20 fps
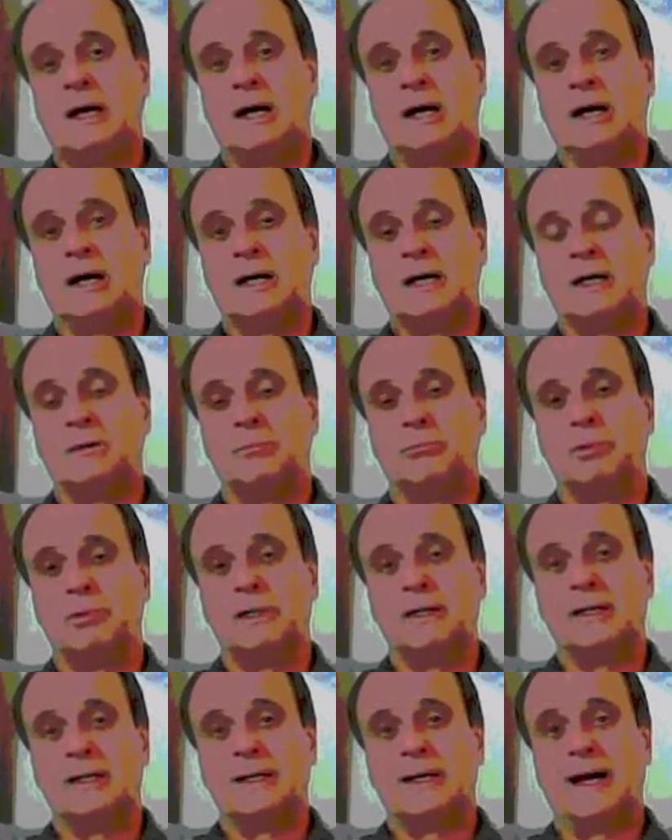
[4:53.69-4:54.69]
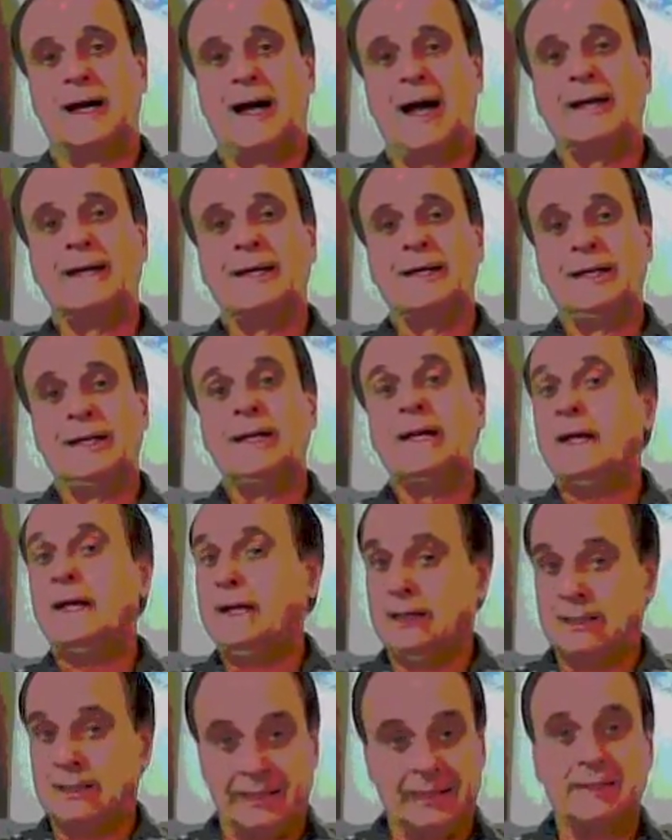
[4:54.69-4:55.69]
but I need
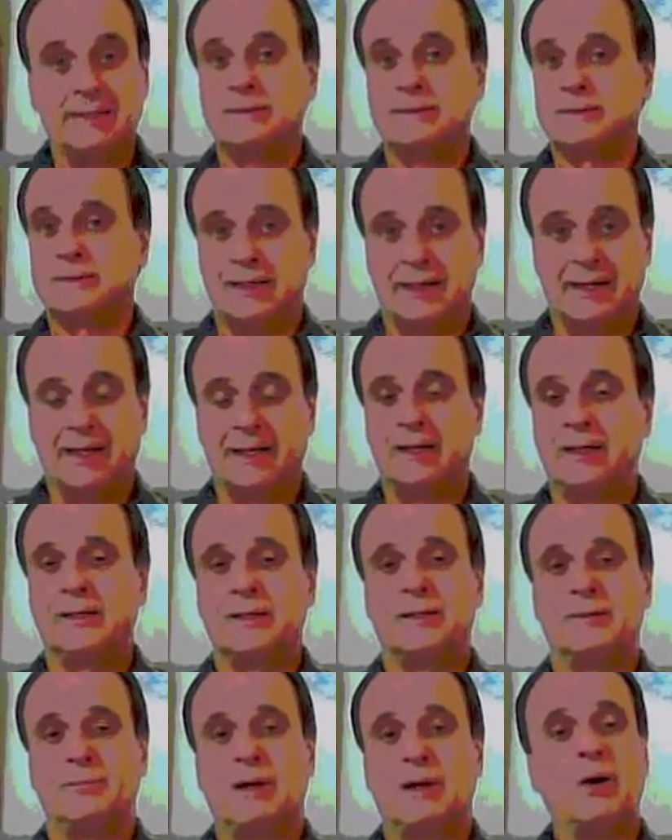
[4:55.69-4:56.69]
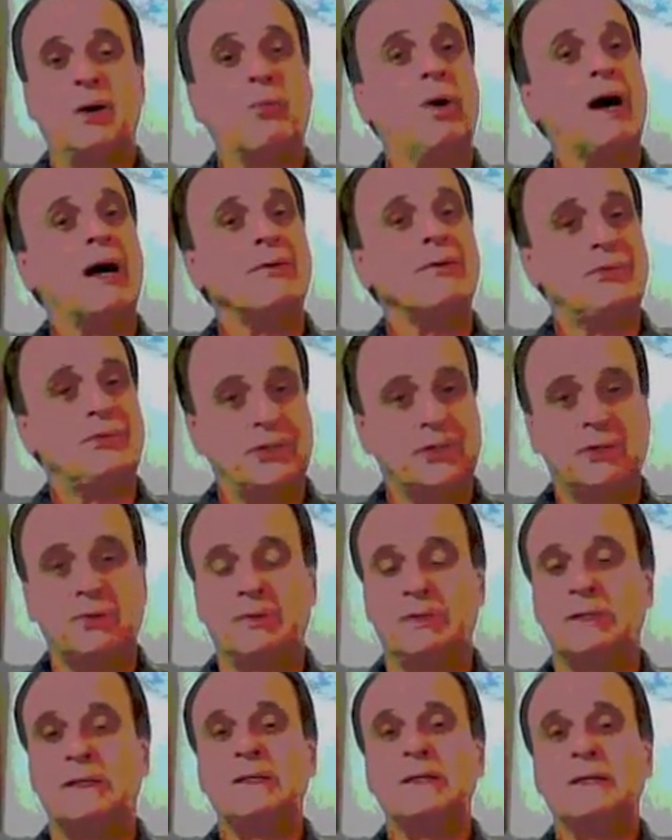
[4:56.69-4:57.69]
healing. And my wife
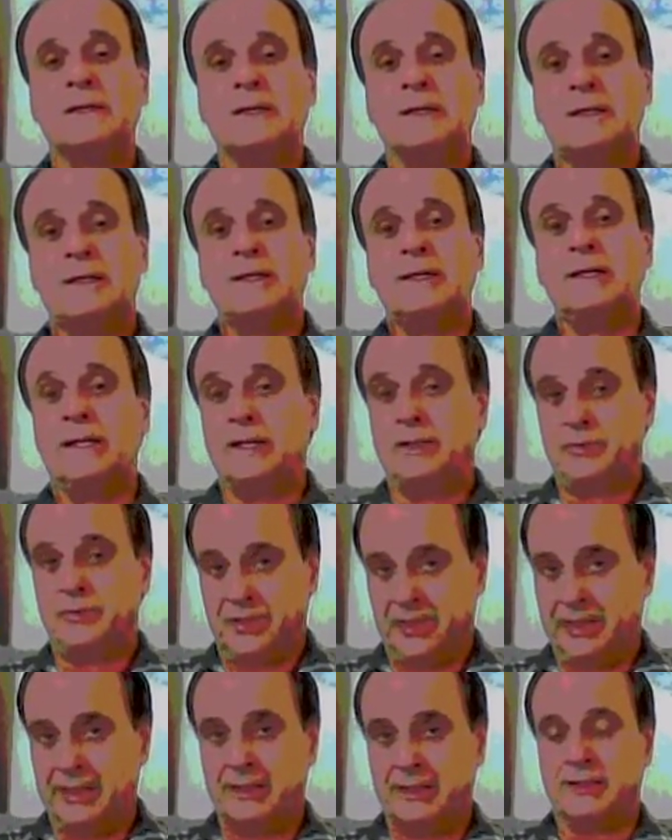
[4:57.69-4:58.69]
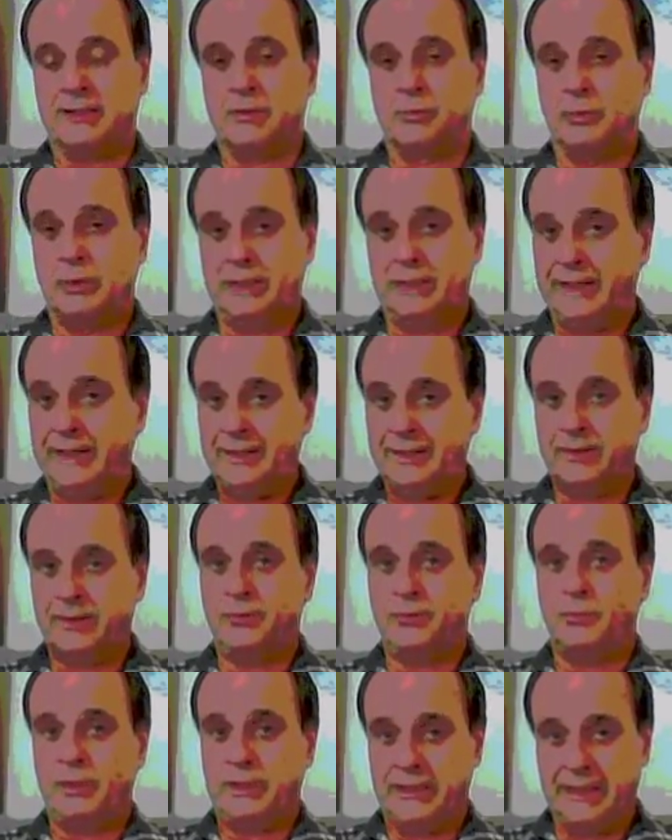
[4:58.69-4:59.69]
Judy needs healing. We
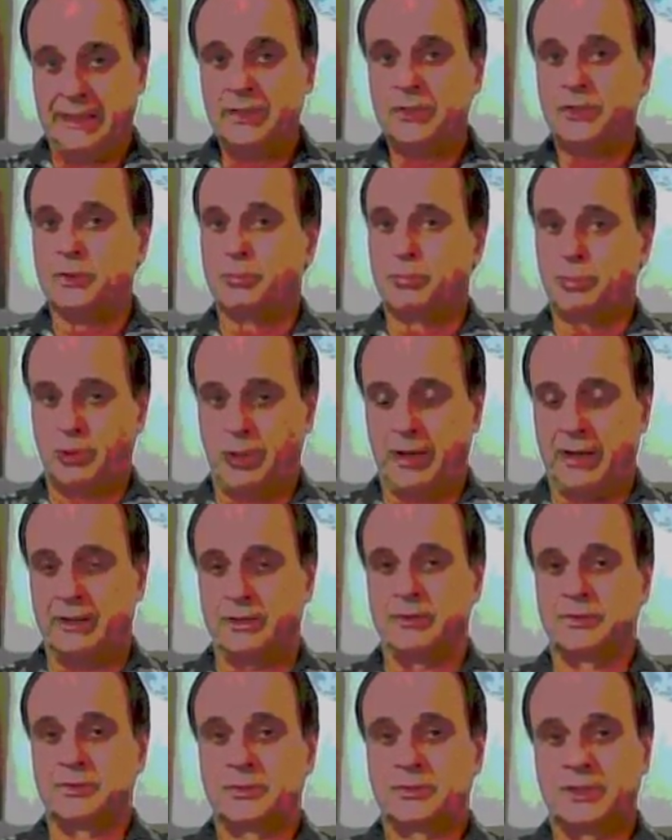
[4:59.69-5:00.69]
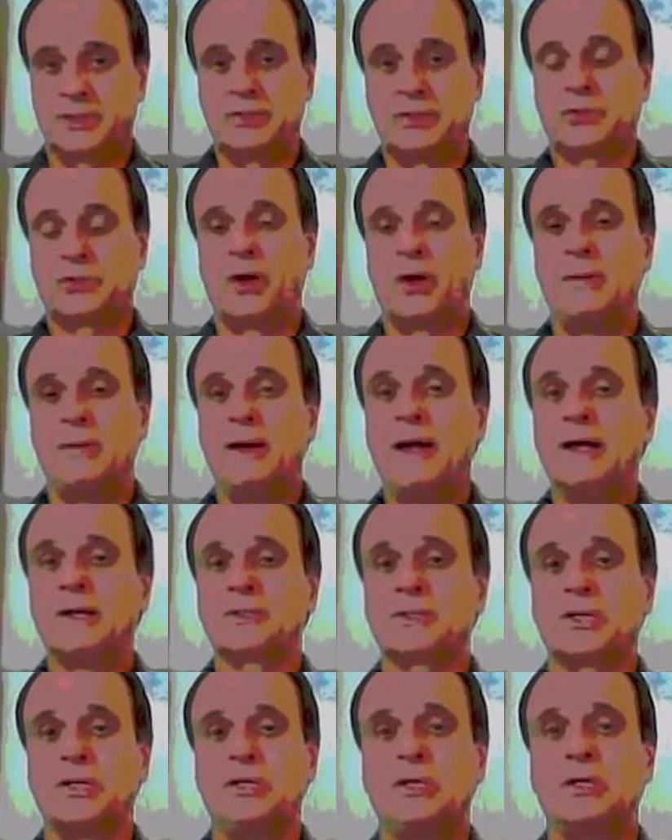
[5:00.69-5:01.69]
need your prayers. And so I'm
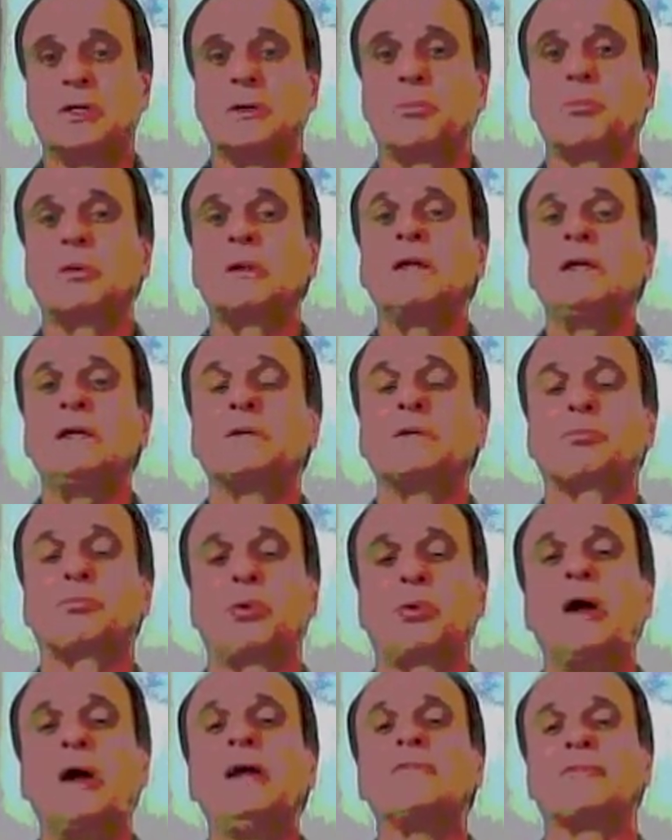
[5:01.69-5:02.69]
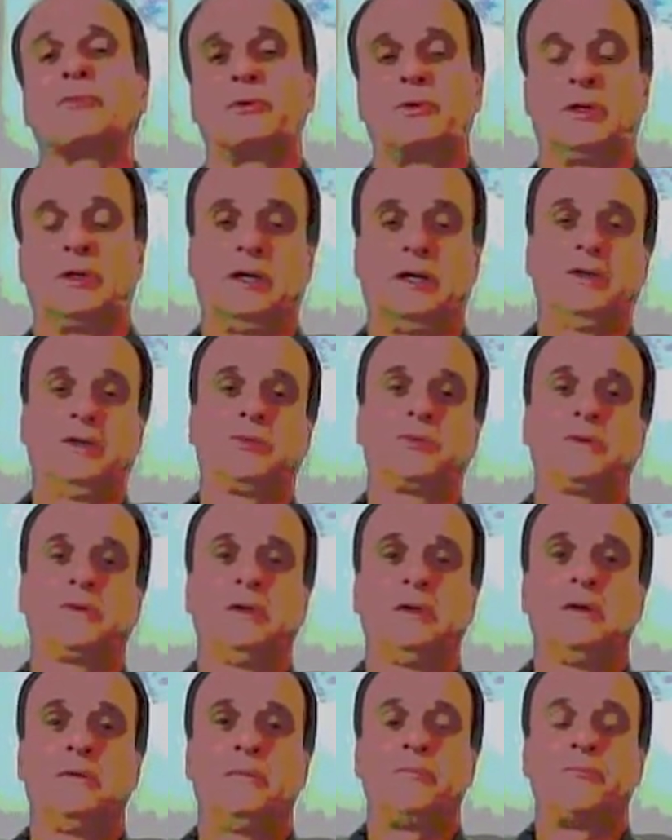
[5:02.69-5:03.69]
asking you to please pray for
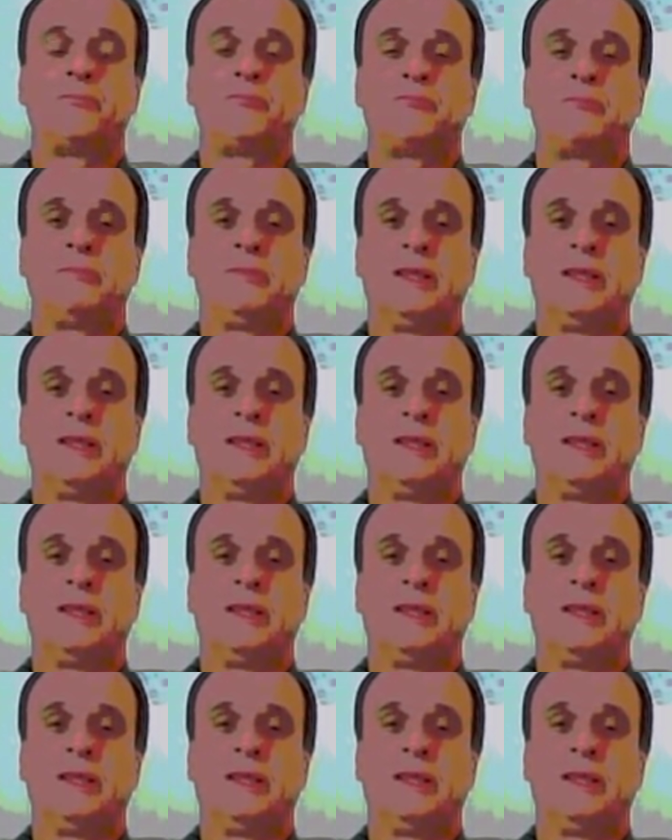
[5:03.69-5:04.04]
us,